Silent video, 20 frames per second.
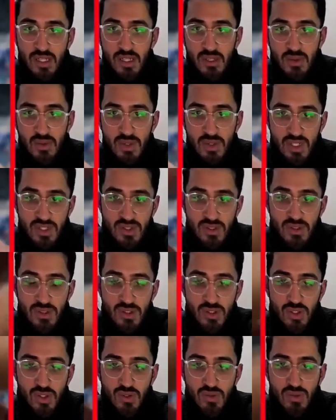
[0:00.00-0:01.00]
Watchroyd,
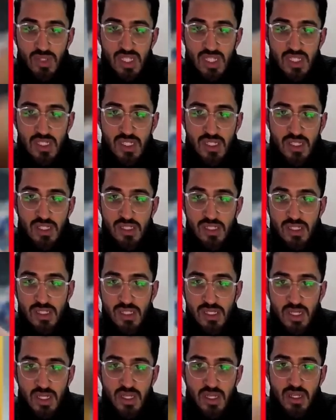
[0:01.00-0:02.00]
Greedent,
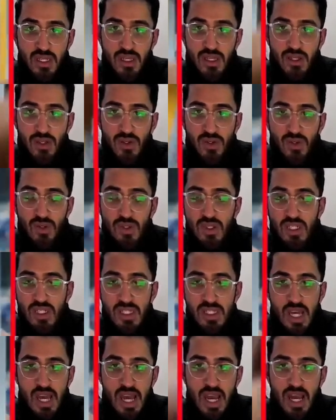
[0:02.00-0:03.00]

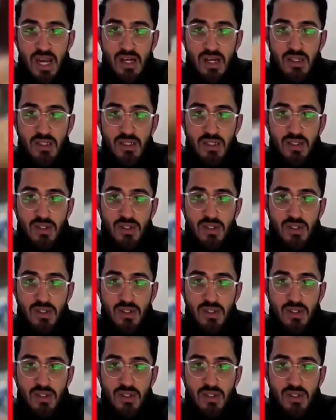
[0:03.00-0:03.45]
Crocodile,